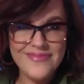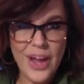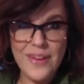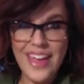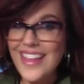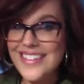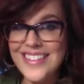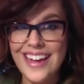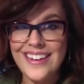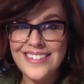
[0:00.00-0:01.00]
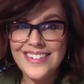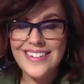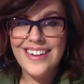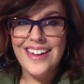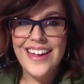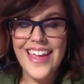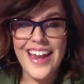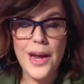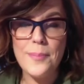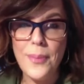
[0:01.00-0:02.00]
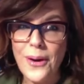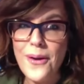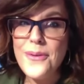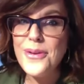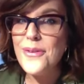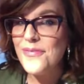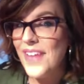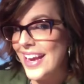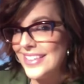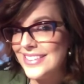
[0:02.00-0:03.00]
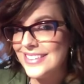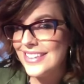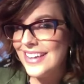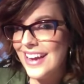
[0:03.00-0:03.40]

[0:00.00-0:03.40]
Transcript: Okay, that's it. Can I borrow your face?